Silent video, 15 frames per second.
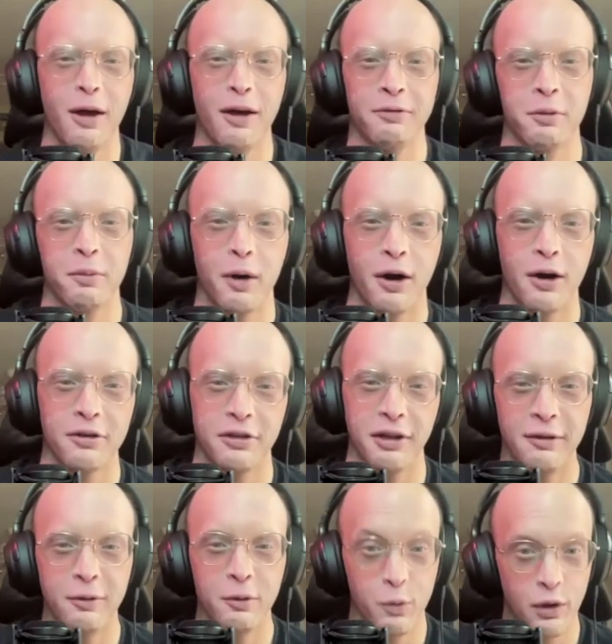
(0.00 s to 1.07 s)
have remarked,
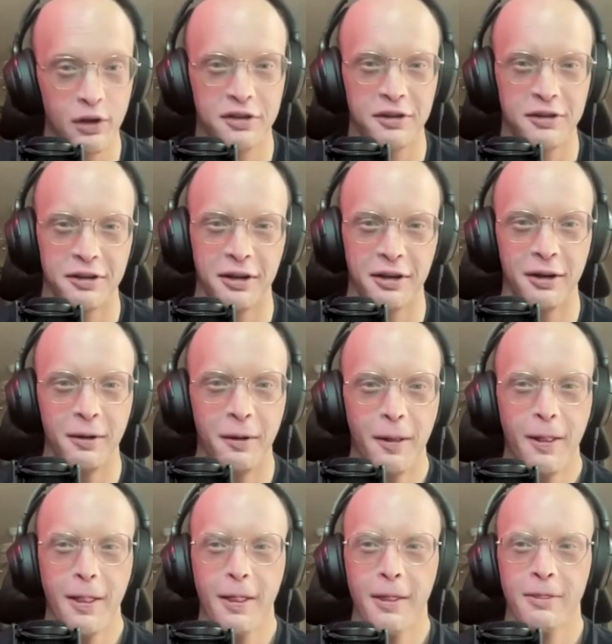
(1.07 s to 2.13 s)
even recently,
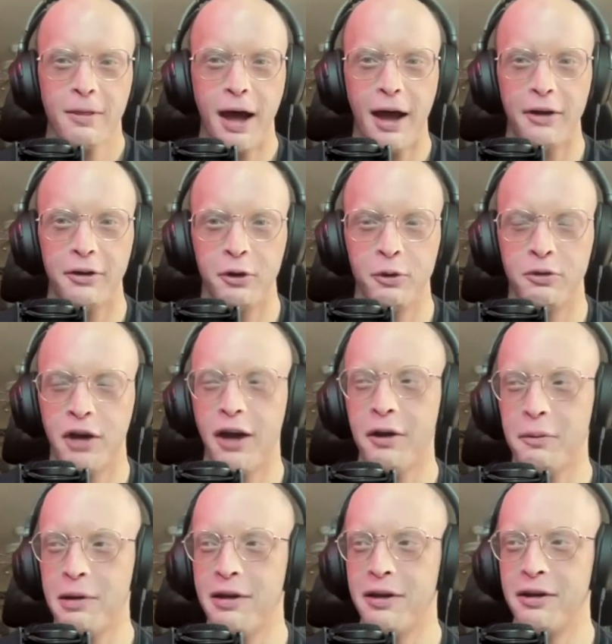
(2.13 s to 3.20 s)
that you tend to
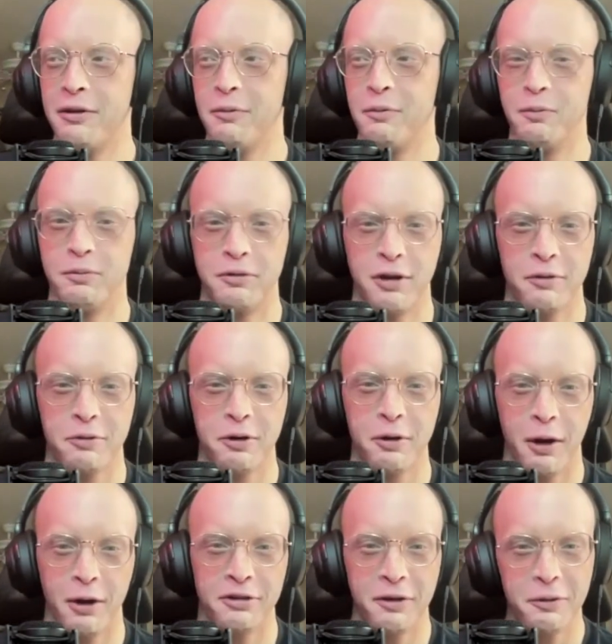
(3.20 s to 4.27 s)
be
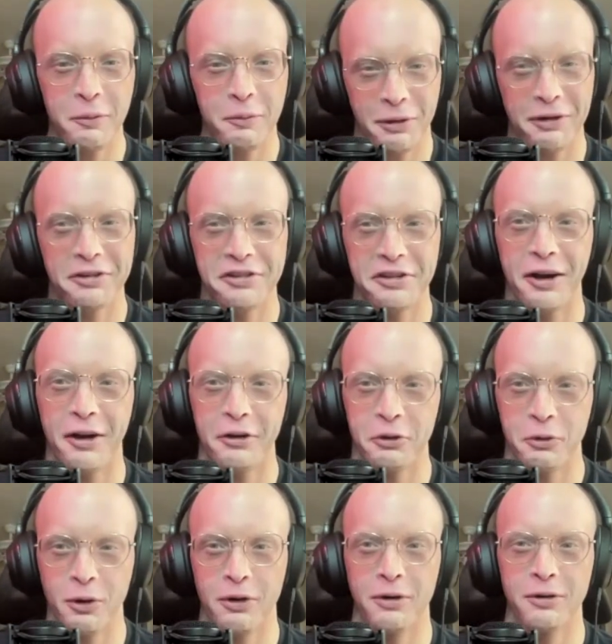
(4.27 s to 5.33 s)
a different person on
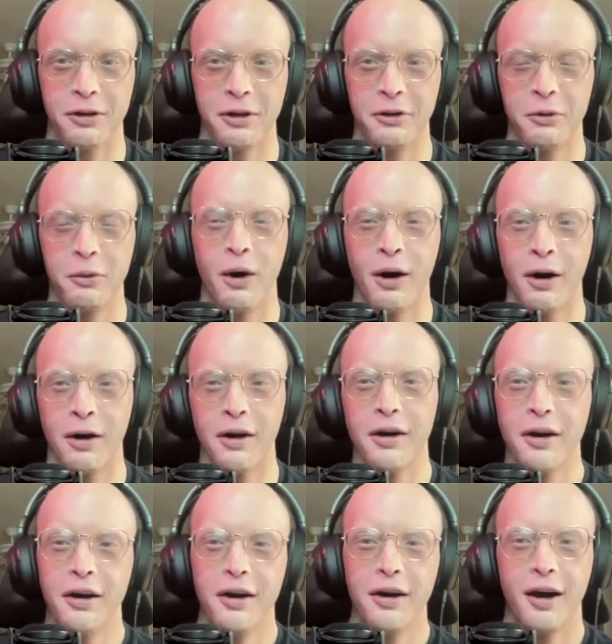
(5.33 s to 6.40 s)
Twitter than you are
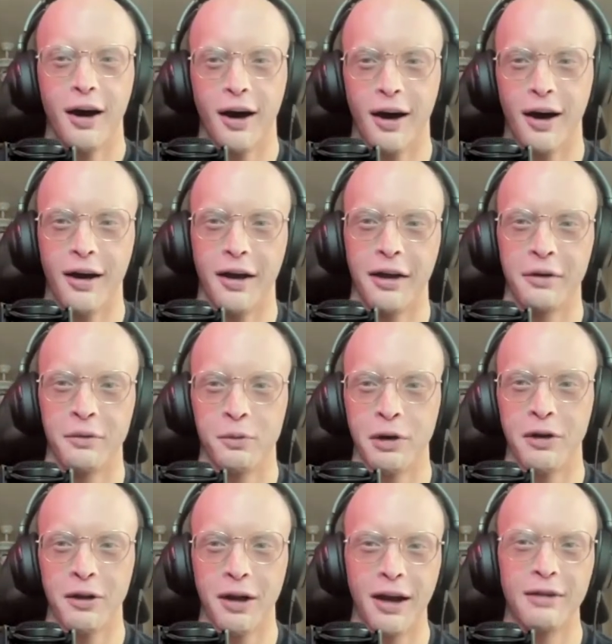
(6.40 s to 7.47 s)
in
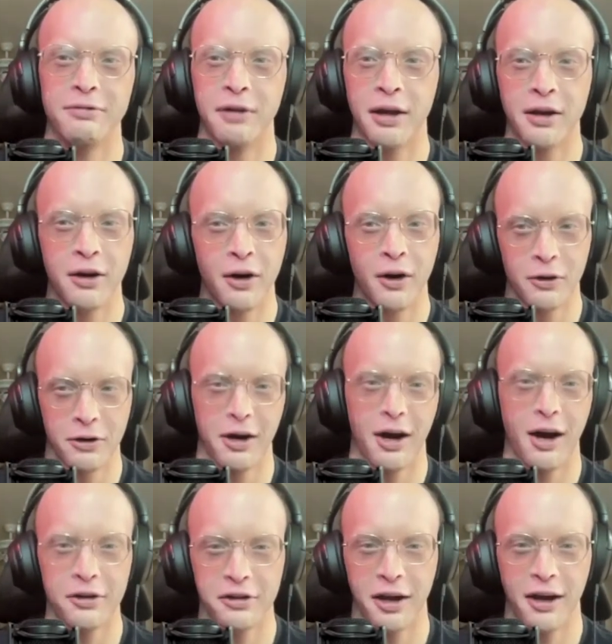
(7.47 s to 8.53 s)
real life and in other
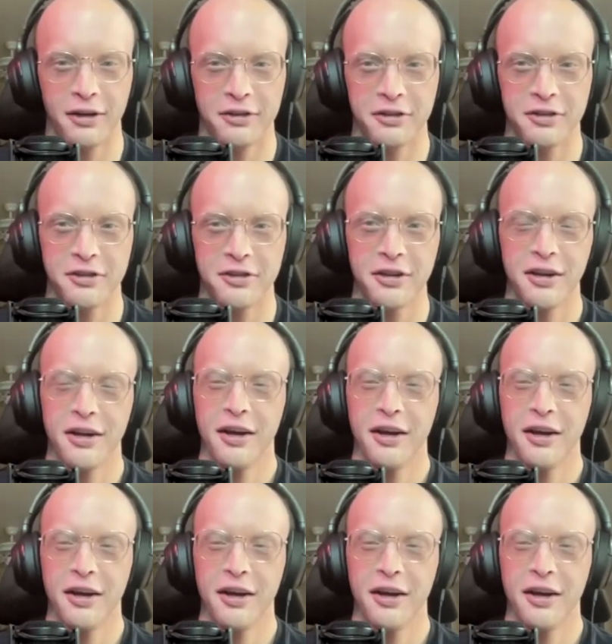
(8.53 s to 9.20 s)
contexts.